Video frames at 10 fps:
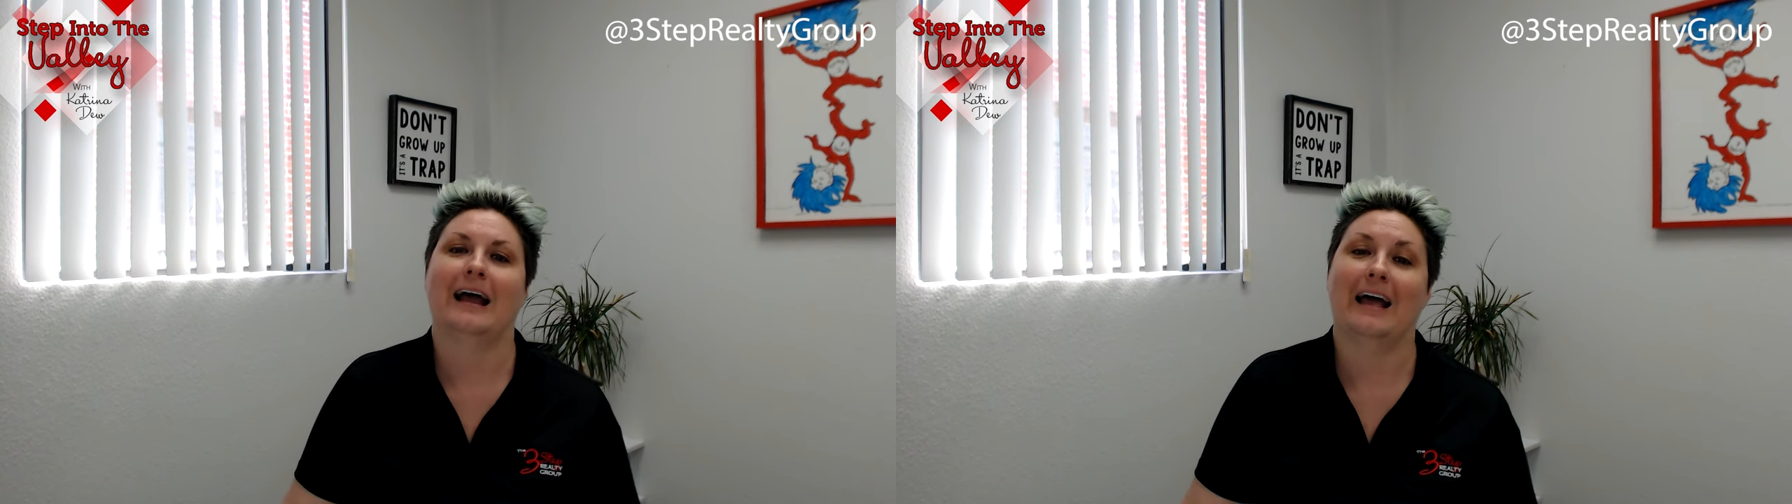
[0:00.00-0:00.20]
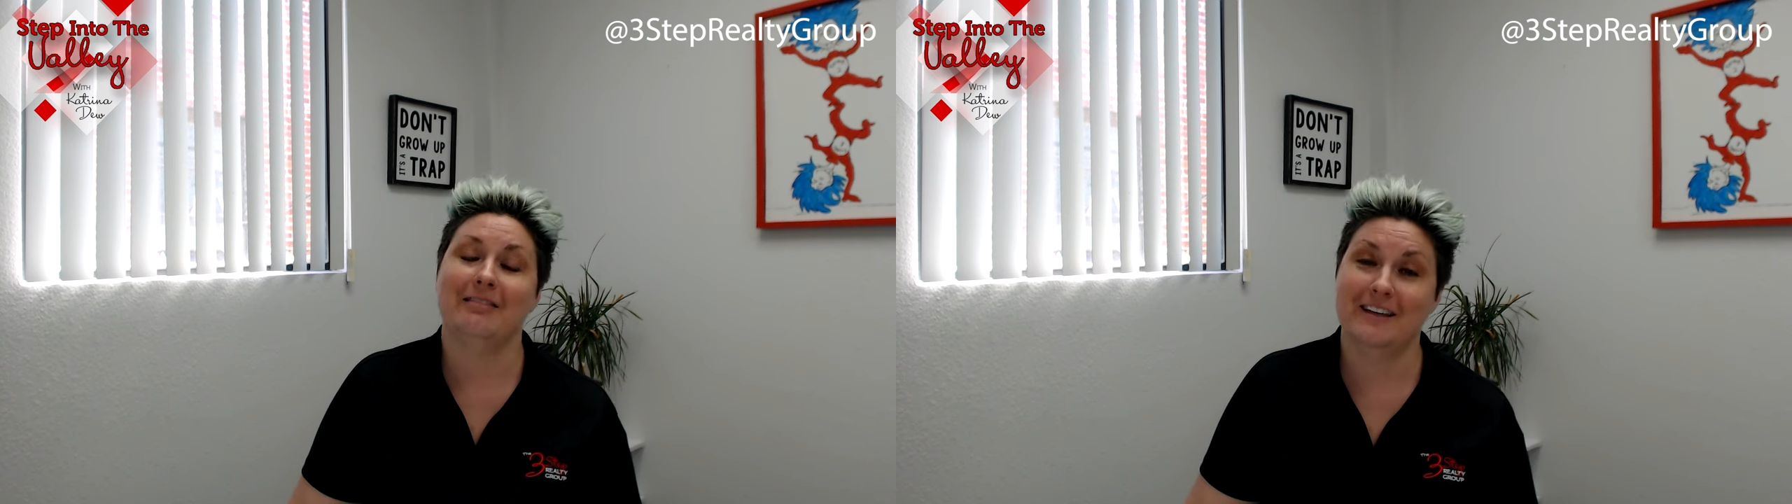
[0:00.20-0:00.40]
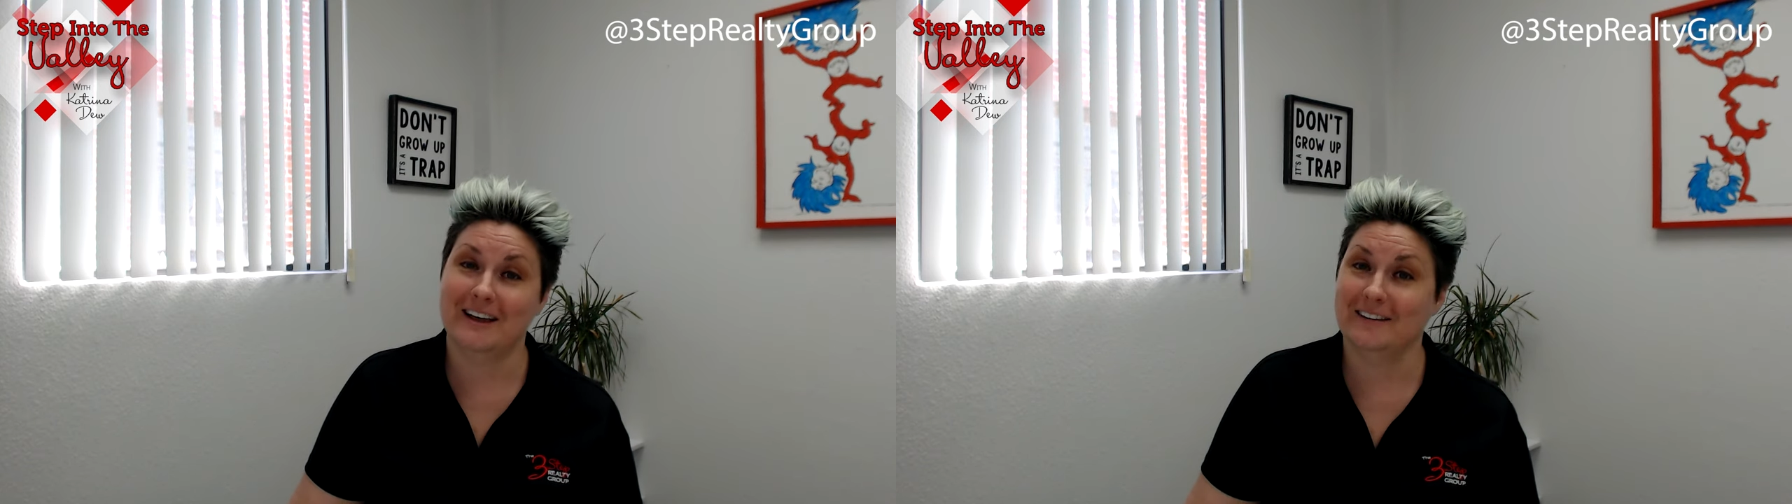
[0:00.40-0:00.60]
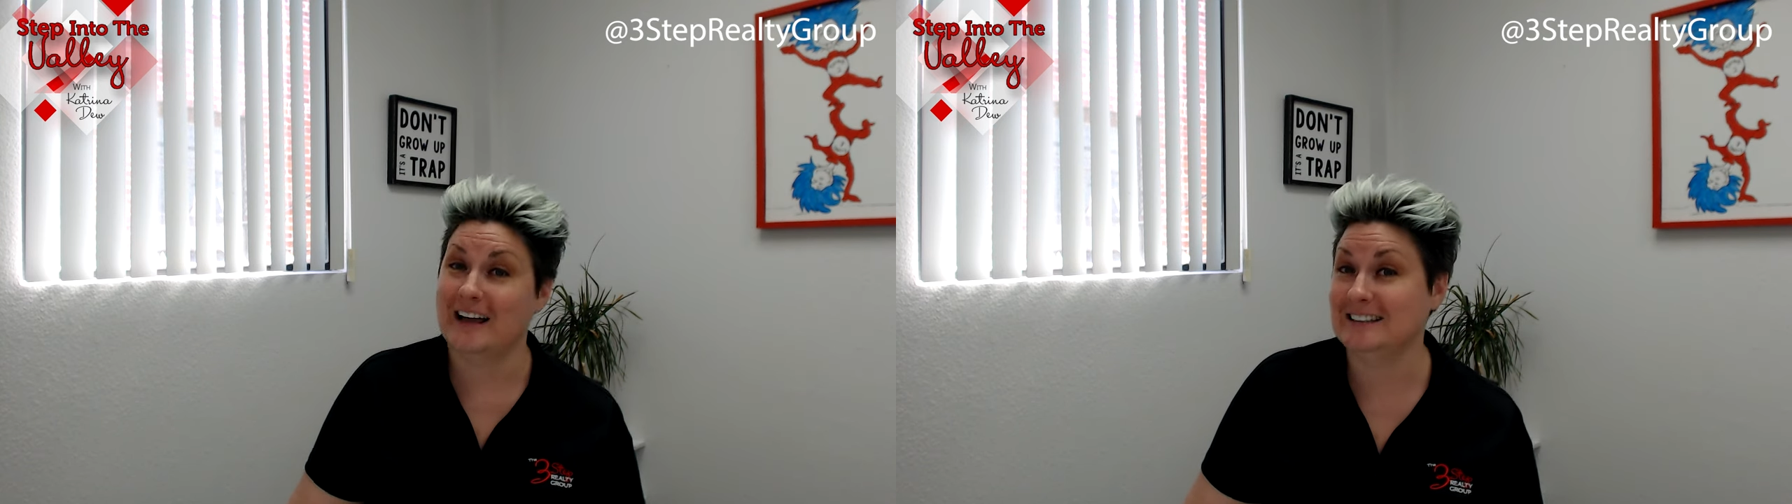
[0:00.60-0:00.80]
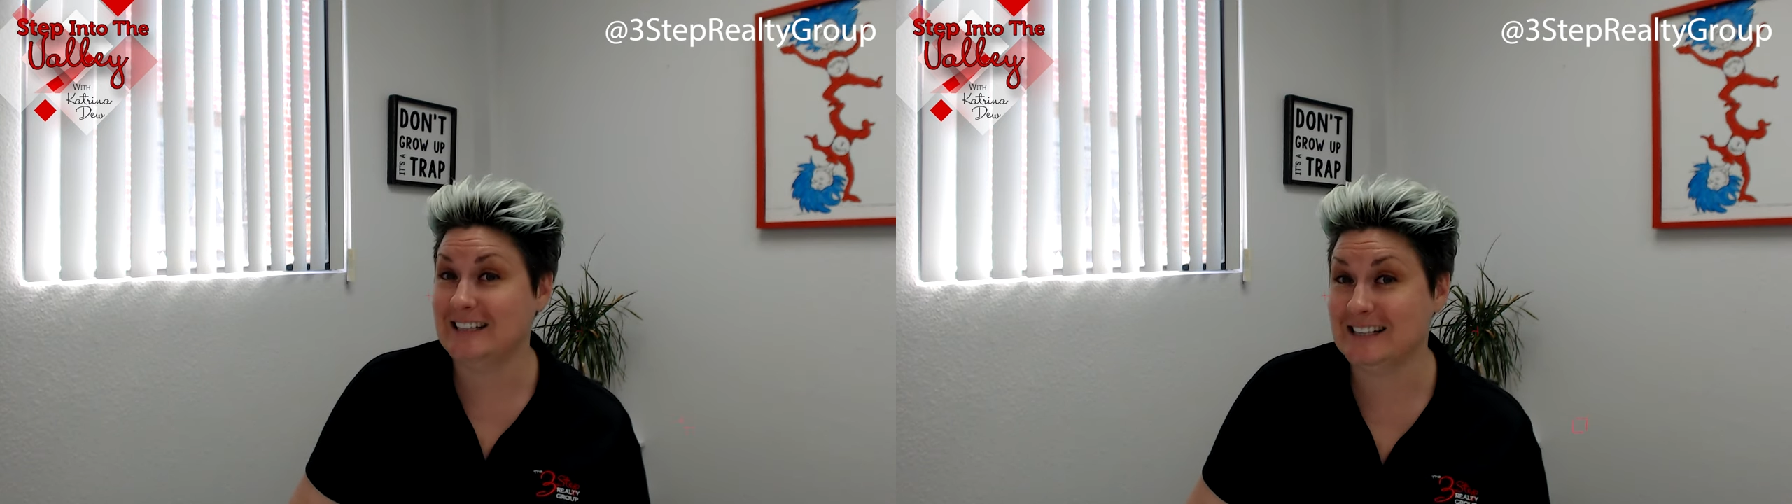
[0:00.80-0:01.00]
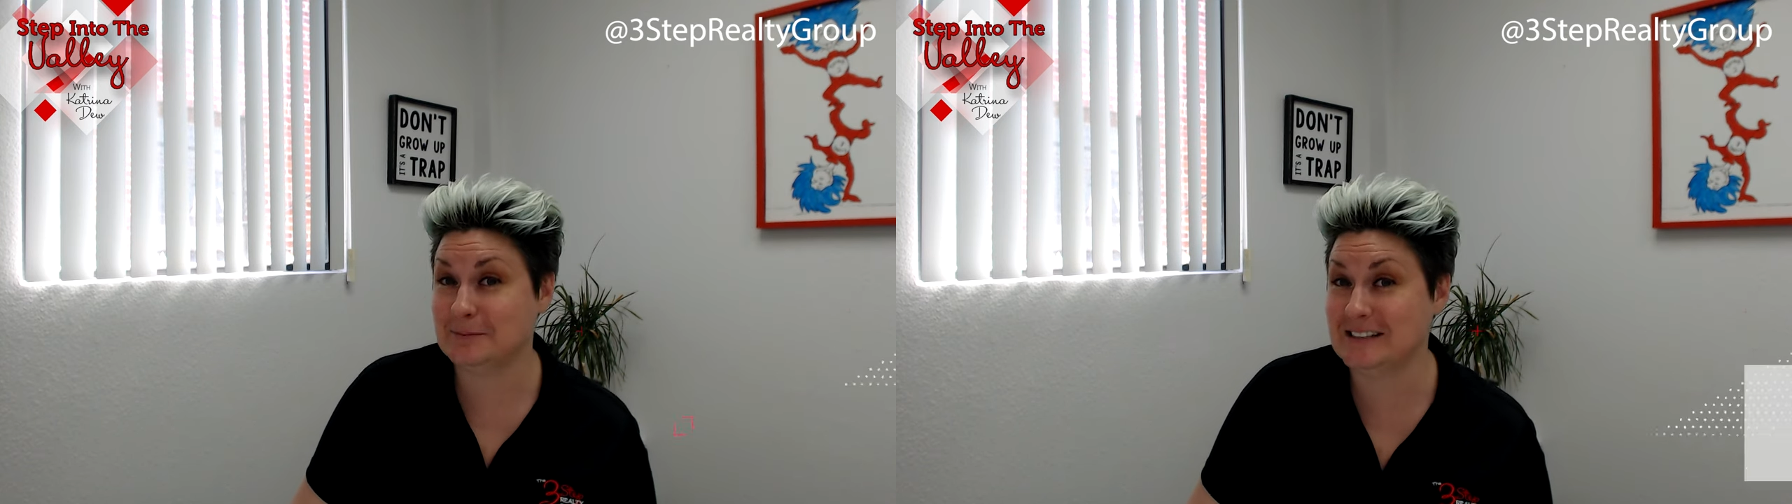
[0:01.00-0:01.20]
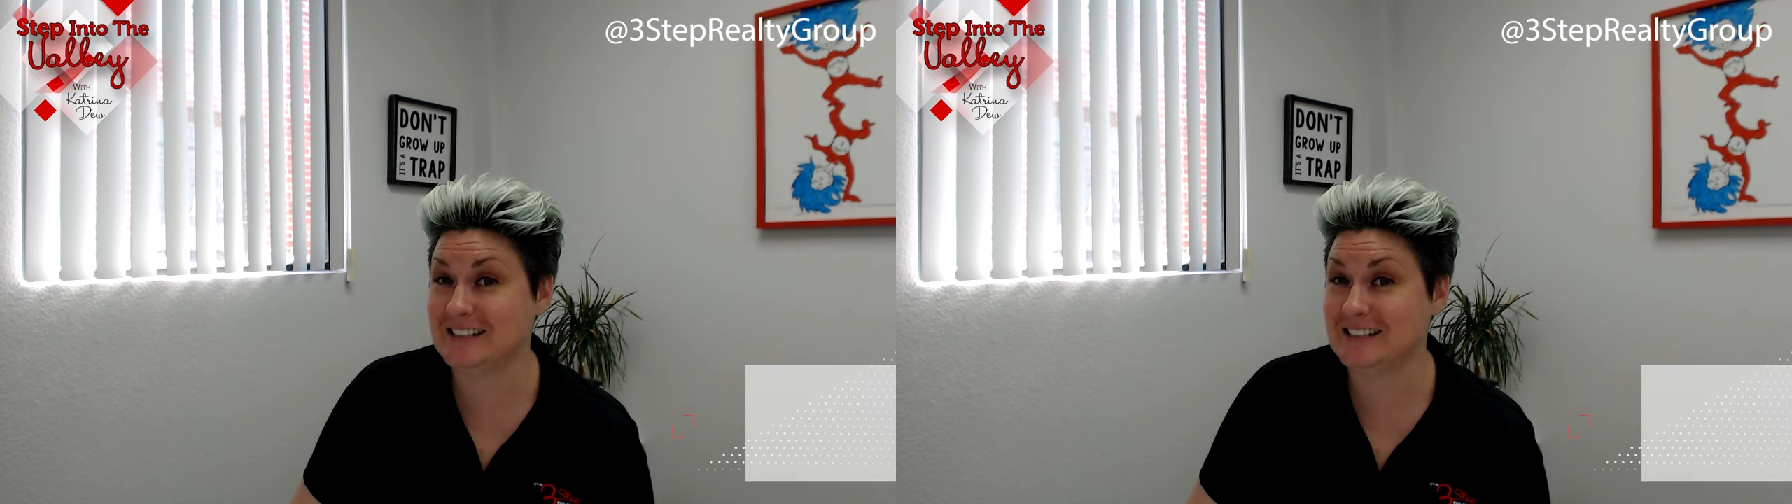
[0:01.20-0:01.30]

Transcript: And then that takes me